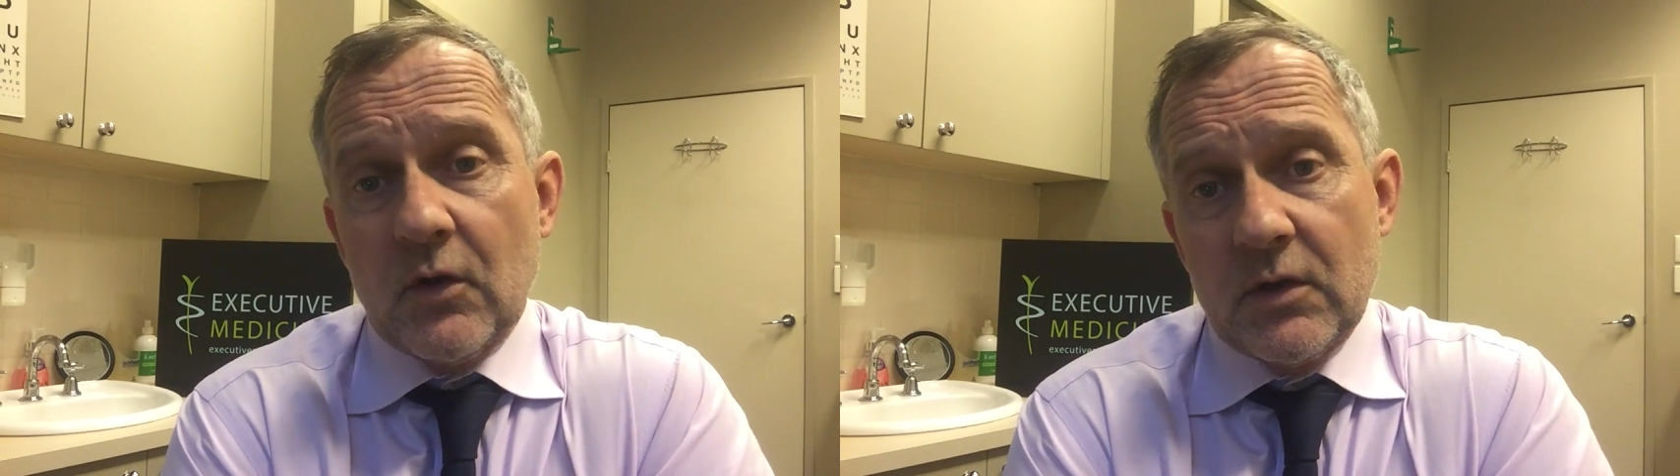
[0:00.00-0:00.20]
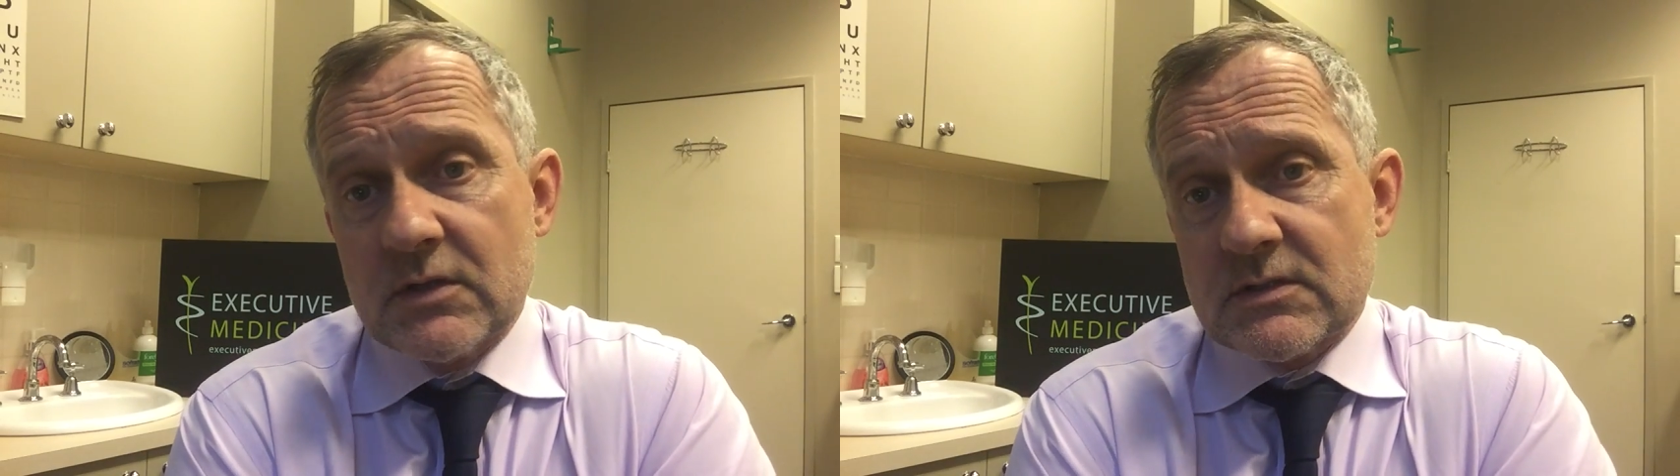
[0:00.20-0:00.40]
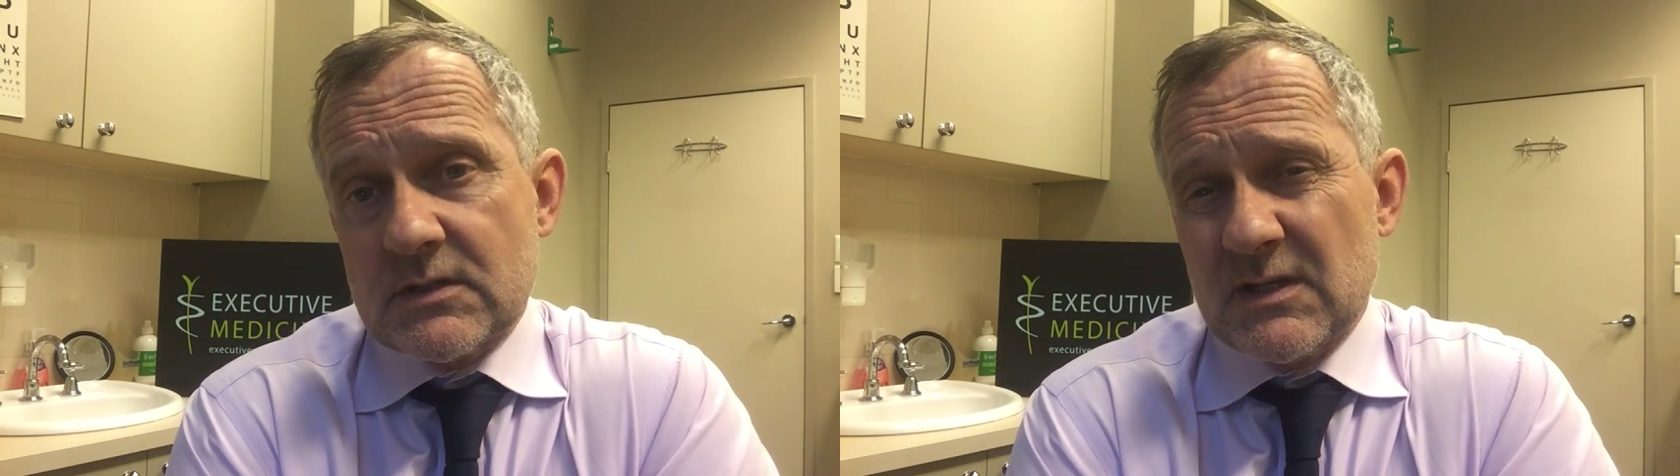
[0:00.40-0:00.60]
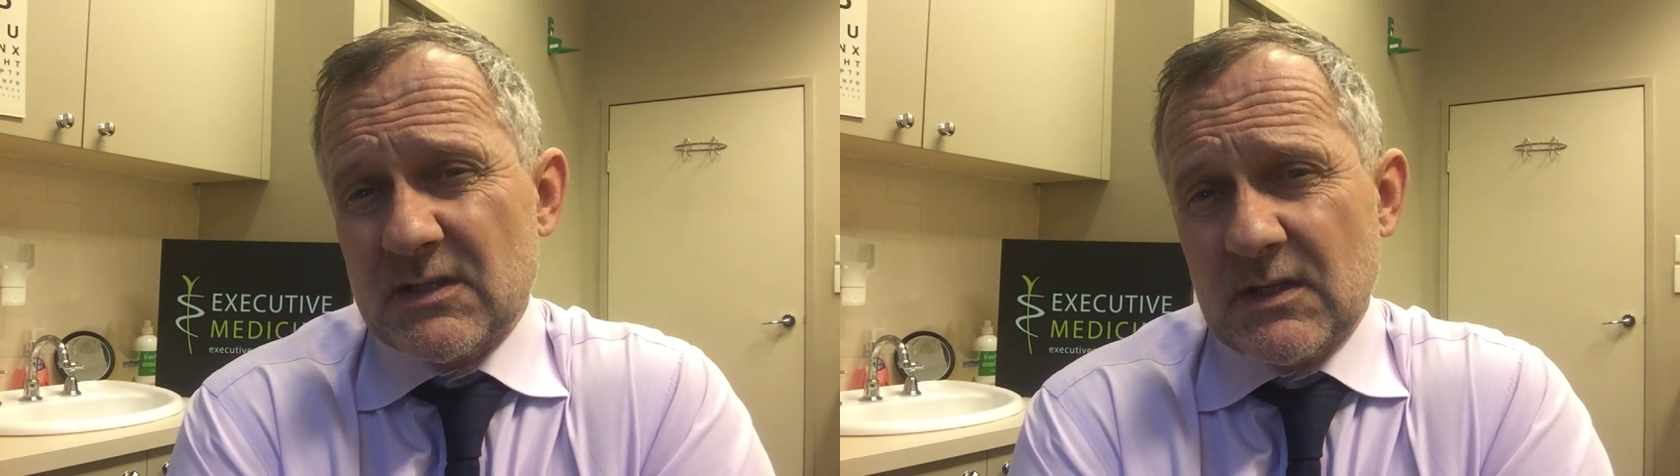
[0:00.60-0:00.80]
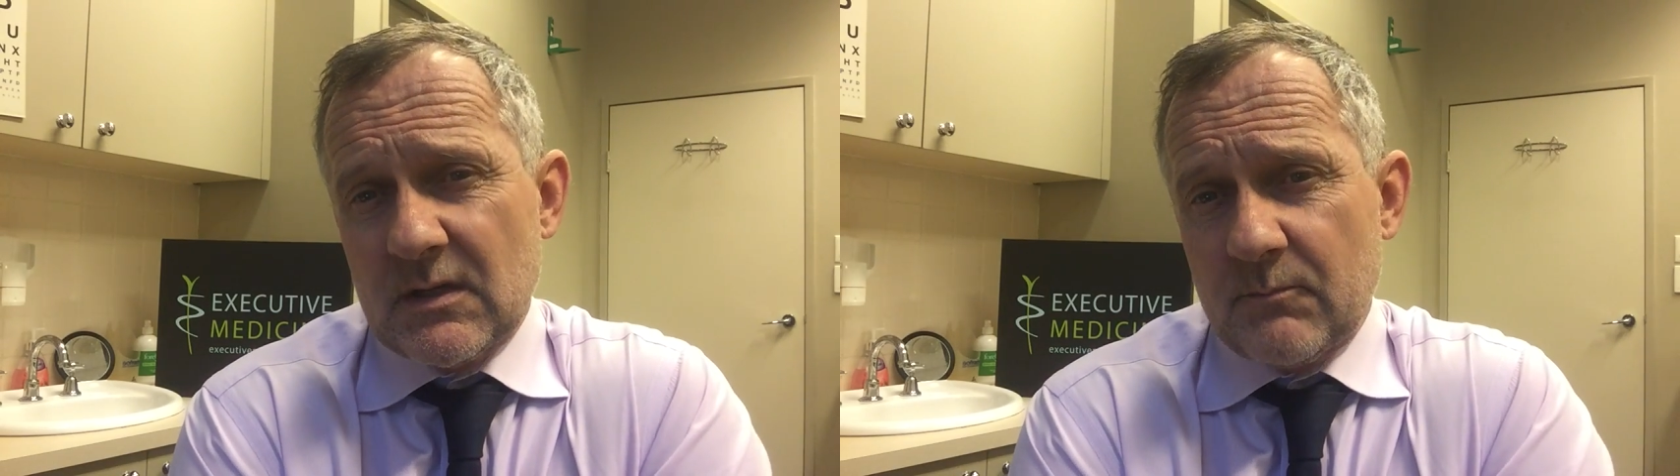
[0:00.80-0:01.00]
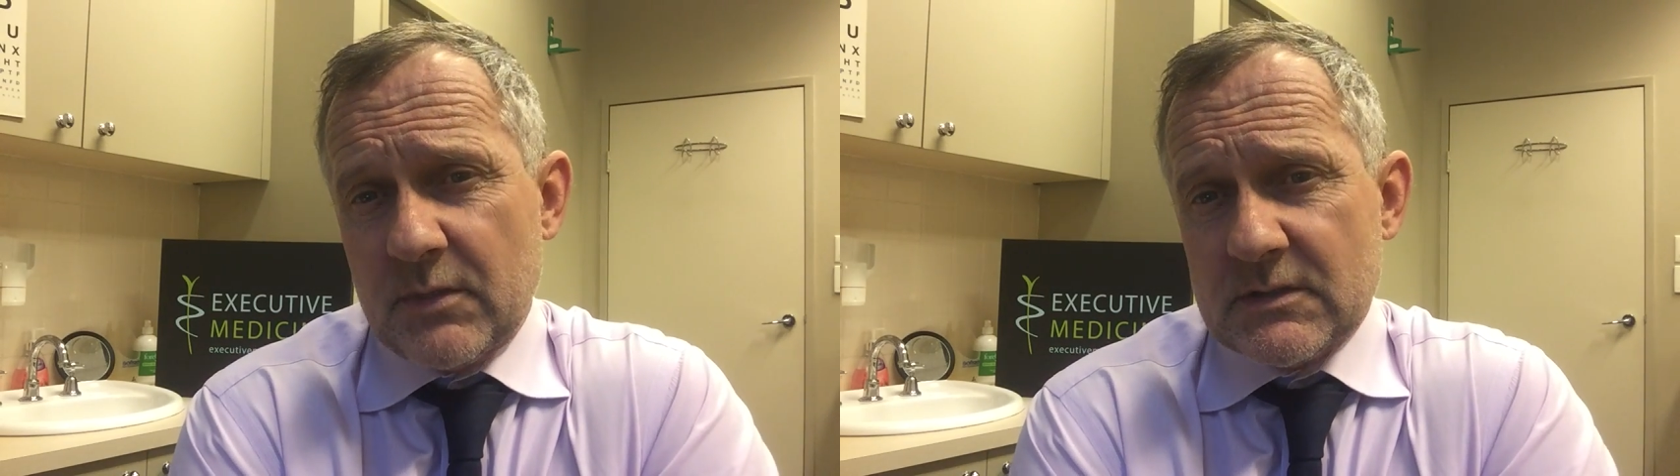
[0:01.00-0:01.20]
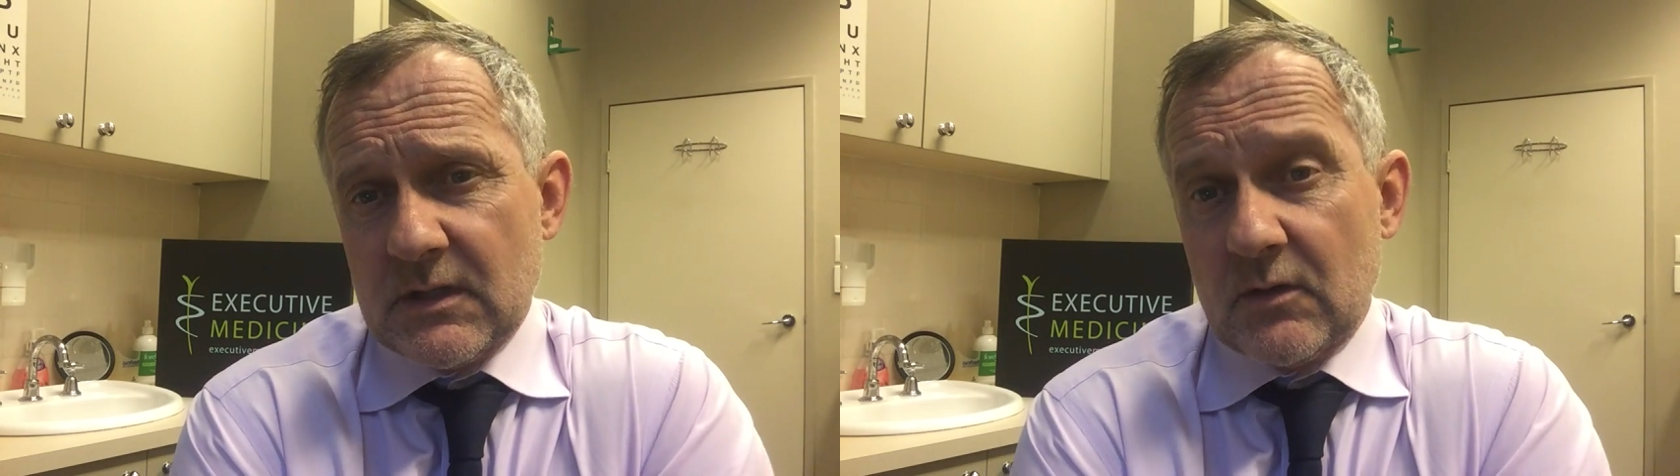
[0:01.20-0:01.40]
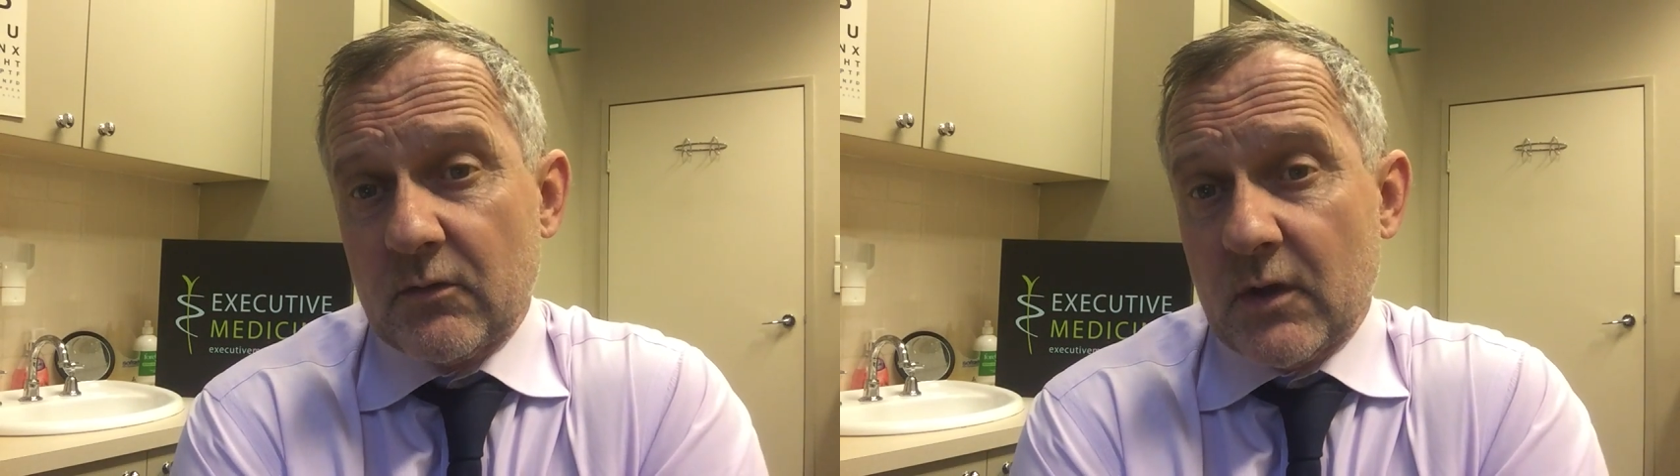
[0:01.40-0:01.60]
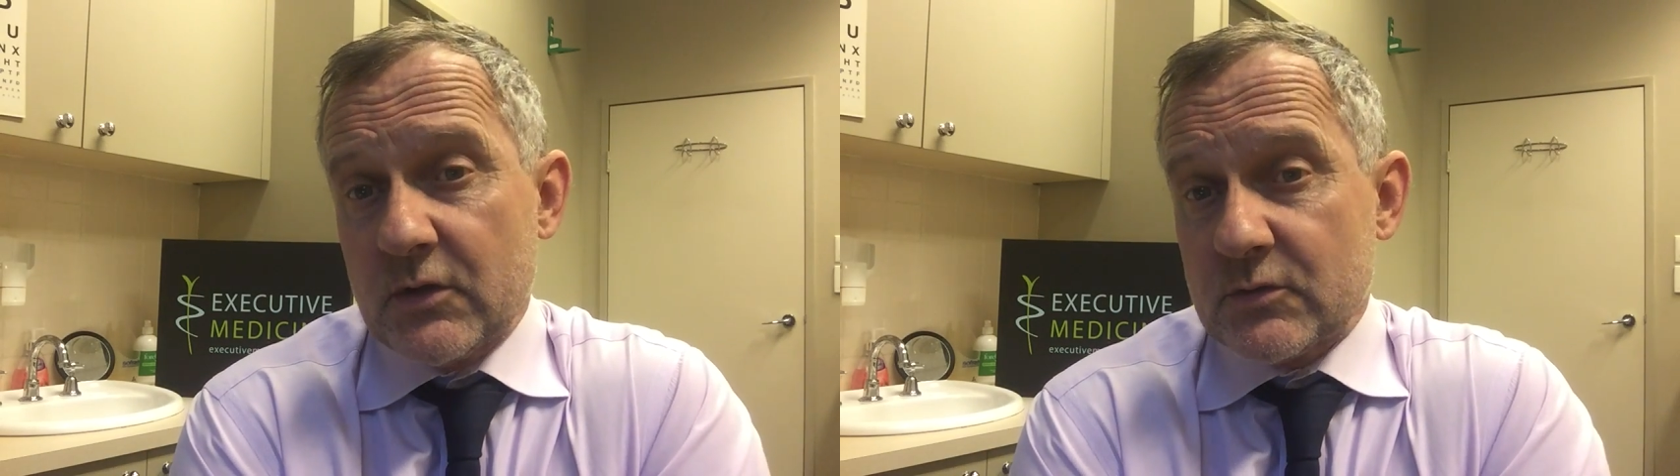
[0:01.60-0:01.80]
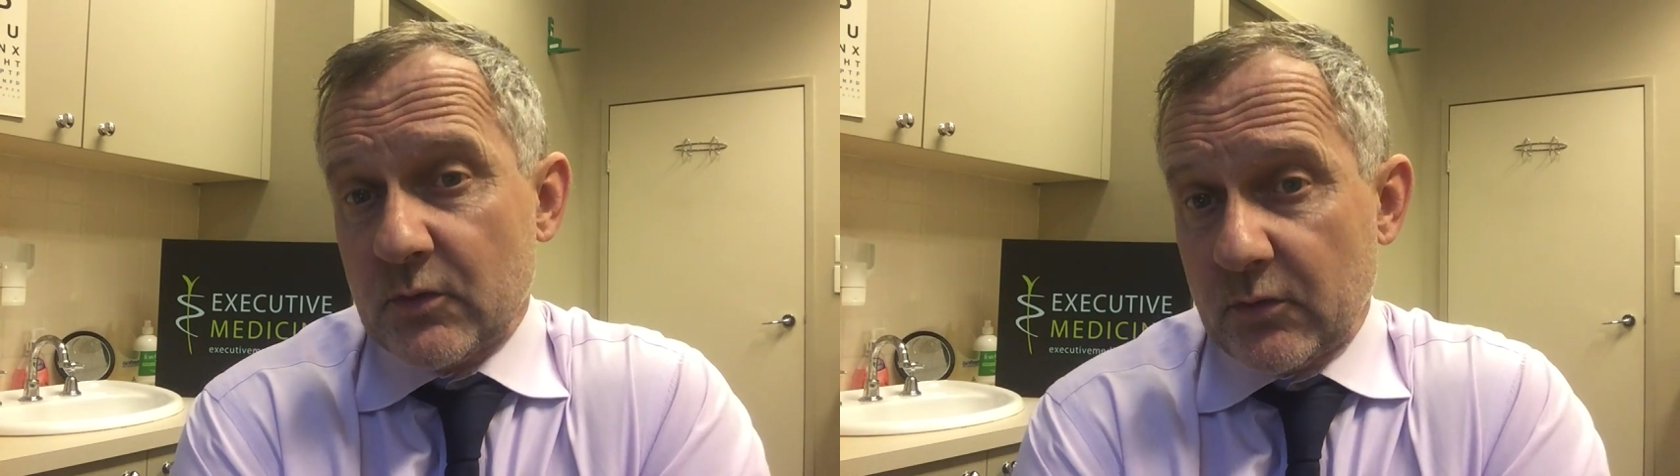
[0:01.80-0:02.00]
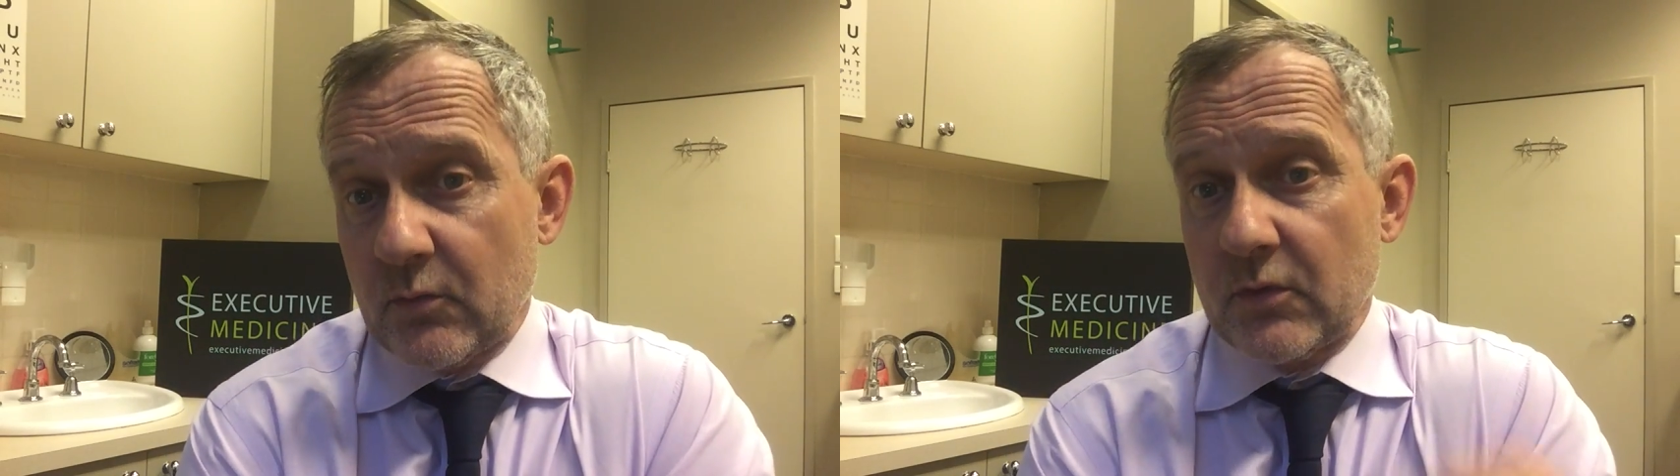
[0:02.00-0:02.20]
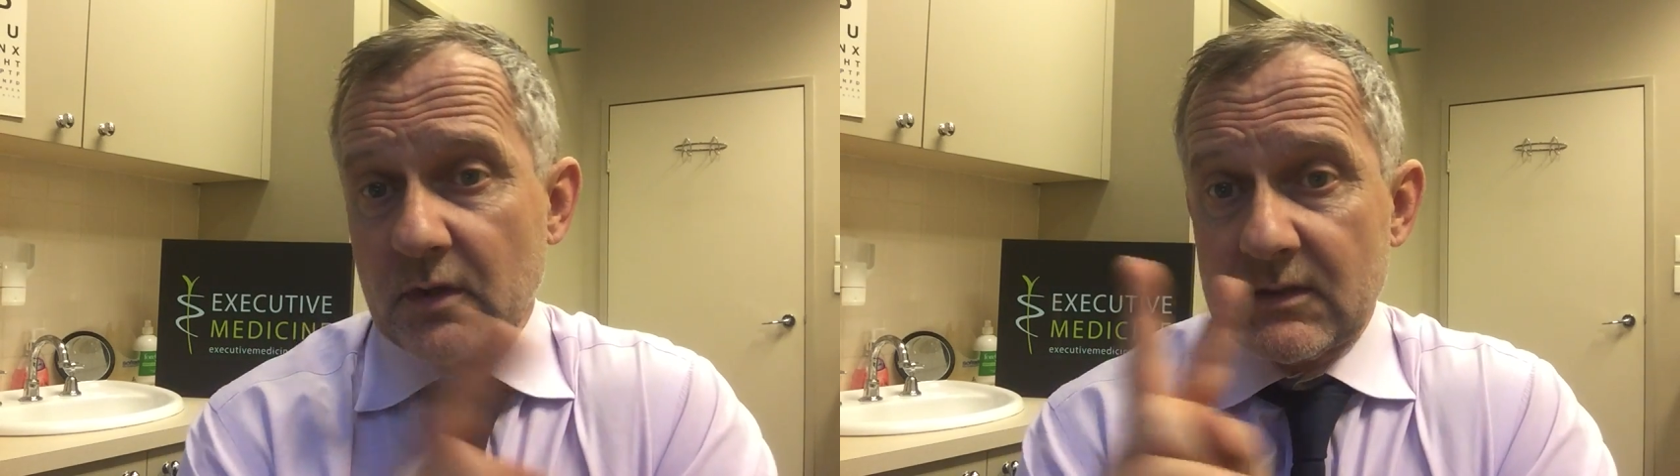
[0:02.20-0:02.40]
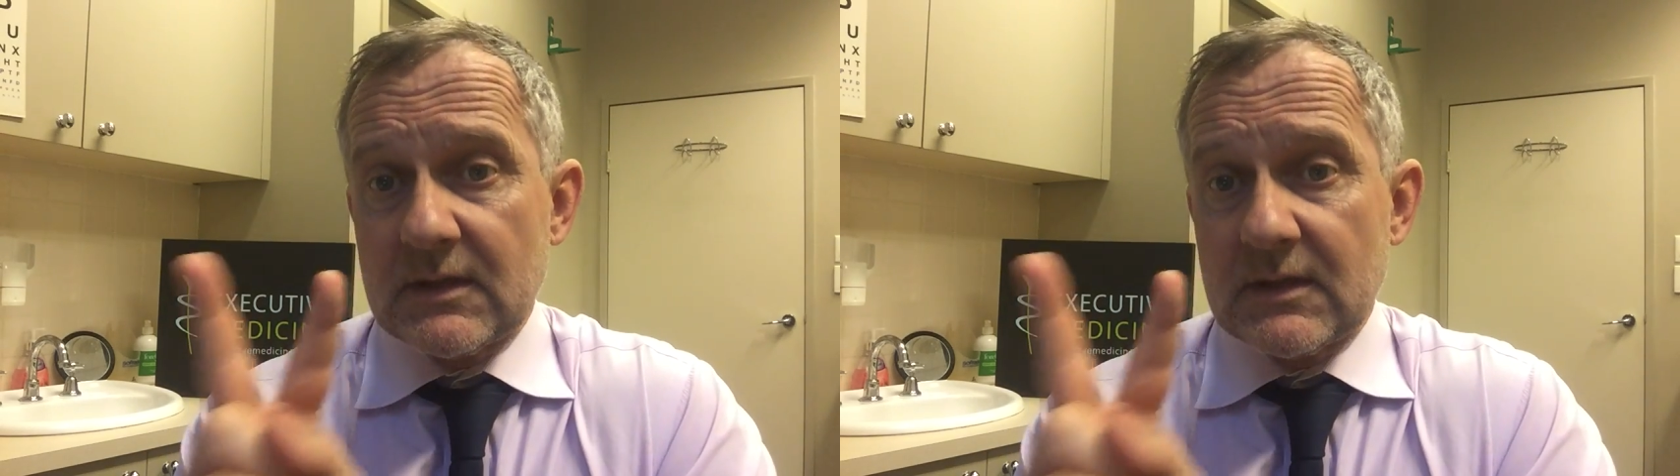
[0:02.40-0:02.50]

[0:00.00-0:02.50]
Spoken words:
only 60% of those with a